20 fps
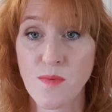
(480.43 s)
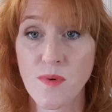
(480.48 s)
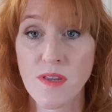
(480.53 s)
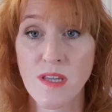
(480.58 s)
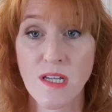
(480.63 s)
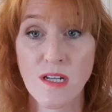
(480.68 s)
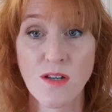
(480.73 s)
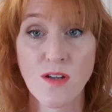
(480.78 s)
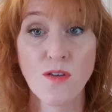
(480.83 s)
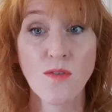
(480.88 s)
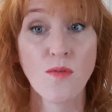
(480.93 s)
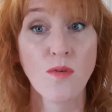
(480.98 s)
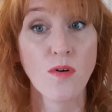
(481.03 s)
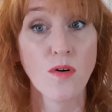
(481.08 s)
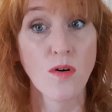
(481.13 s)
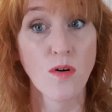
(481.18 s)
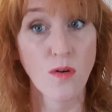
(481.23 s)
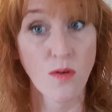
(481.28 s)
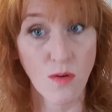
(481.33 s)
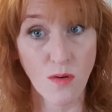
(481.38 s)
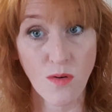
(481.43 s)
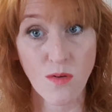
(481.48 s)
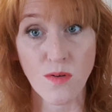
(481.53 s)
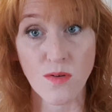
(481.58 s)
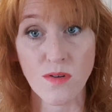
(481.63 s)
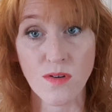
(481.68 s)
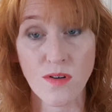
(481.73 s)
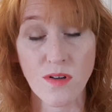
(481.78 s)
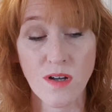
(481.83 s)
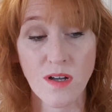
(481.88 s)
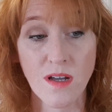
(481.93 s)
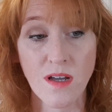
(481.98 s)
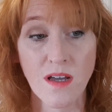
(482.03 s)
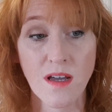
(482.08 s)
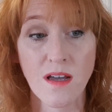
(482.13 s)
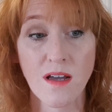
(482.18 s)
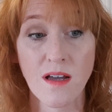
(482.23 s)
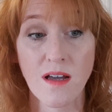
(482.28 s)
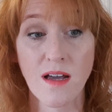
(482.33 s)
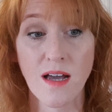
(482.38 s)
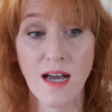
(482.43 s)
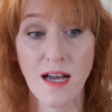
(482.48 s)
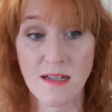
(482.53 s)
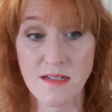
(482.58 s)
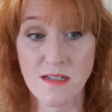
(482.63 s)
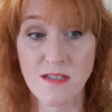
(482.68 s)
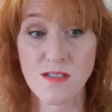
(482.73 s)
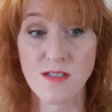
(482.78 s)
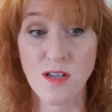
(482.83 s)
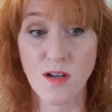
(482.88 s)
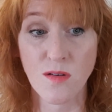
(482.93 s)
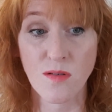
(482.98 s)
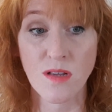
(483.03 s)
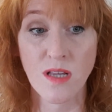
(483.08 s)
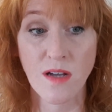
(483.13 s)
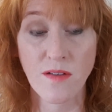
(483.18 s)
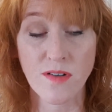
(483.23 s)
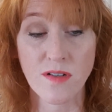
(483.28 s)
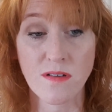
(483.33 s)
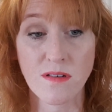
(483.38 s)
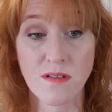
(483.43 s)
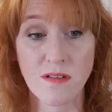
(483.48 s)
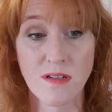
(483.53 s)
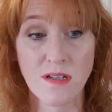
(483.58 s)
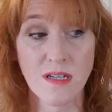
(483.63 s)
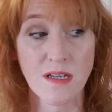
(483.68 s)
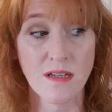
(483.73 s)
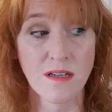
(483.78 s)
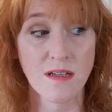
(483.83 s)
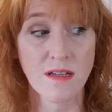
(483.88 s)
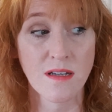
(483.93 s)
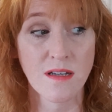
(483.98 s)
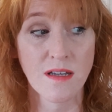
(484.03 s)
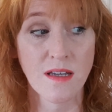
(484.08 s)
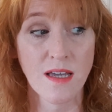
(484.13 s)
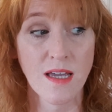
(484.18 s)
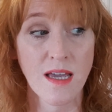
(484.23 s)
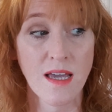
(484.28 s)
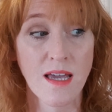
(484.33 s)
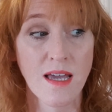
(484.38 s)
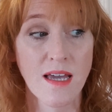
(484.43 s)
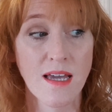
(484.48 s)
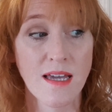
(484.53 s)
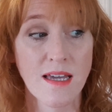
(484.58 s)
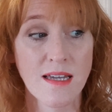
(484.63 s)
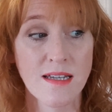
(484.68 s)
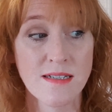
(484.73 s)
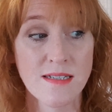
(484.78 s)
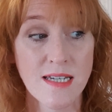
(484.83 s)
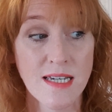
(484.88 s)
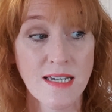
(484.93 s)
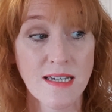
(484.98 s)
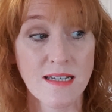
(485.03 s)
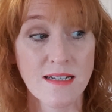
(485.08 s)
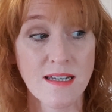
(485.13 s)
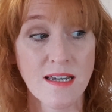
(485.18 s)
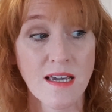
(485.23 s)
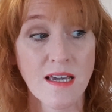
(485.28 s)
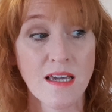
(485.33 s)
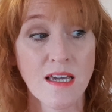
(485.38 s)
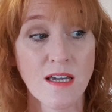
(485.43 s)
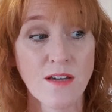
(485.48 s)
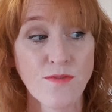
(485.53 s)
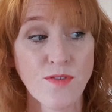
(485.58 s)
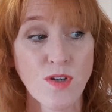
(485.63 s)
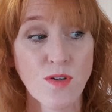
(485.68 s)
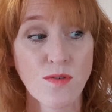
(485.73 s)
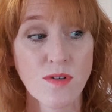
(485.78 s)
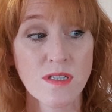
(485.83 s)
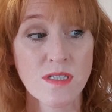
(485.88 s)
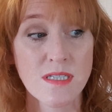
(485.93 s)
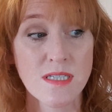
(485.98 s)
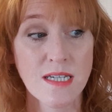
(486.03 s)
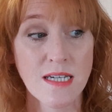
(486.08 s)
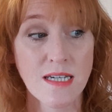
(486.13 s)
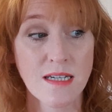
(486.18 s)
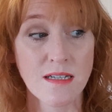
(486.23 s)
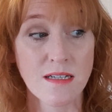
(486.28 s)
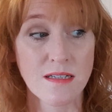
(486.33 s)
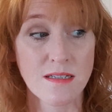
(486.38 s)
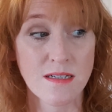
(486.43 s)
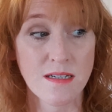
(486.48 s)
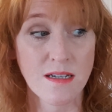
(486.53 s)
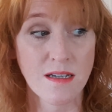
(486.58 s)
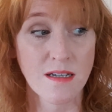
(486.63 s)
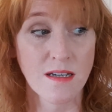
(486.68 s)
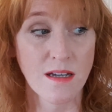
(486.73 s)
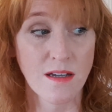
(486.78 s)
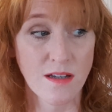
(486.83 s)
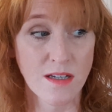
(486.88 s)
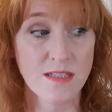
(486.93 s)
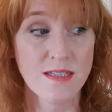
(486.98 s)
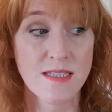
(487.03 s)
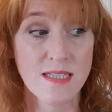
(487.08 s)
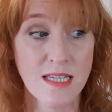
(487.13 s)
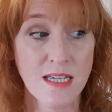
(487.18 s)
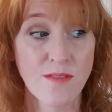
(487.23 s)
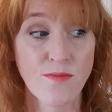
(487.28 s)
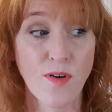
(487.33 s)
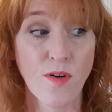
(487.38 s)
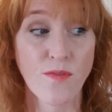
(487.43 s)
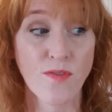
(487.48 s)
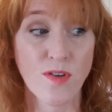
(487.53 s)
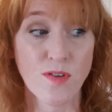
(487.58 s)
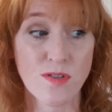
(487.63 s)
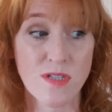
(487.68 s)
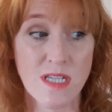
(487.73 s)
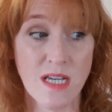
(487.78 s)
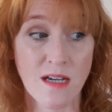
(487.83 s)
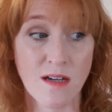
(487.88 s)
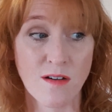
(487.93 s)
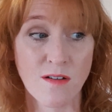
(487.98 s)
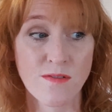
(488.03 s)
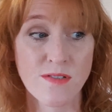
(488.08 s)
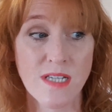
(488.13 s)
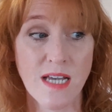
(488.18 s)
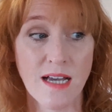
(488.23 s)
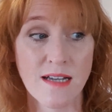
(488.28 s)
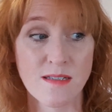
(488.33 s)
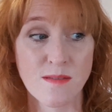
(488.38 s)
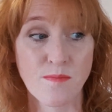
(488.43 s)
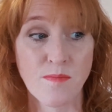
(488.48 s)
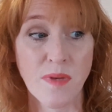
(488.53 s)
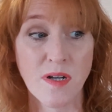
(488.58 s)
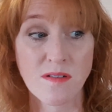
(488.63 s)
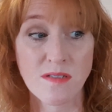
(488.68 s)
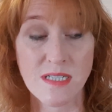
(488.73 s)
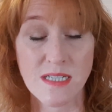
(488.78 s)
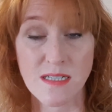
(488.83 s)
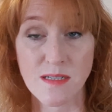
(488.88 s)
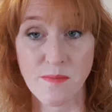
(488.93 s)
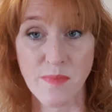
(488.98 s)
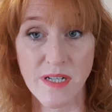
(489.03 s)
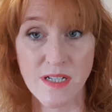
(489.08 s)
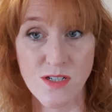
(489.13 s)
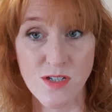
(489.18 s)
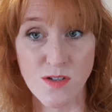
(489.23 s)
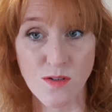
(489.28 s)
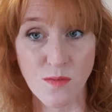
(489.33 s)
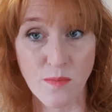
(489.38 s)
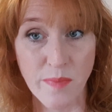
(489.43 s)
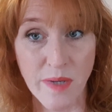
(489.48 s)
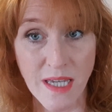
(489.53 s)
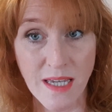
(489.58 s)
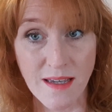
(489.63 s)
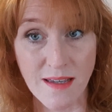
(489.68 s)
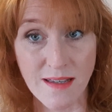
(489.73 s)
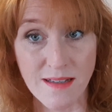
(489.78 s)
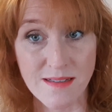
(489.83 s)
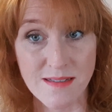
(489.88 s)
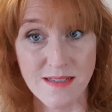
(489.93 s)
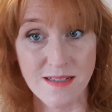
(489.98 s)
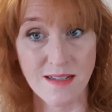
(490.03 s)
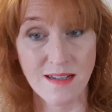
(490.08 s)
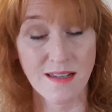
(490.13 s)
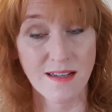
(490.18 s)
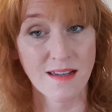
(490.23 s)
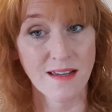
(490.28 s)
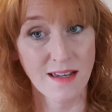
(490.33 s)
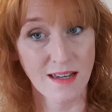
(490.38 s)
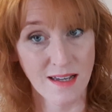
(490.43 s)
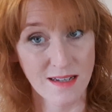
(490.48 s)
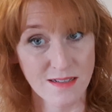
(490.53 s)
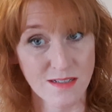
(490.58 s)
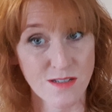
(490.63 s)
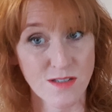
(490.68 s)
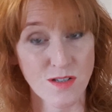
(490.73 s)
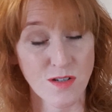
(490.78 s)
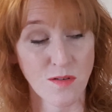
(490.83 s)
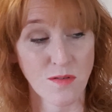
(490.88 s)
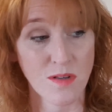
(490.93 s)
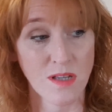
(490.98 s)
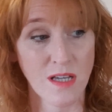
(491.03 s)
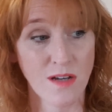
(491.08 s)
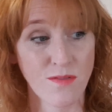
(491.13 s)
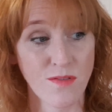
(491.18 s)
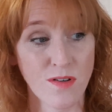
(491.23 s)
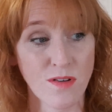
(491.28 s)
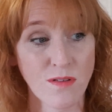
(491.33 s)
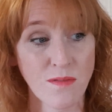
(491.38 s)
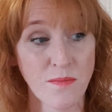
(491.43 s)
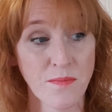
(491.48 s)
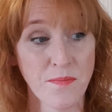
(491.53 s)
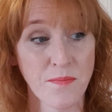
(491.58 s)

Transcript: within you all at a soul level. Indeed, if you conceive of yourselves as multidimensional beings at a soul level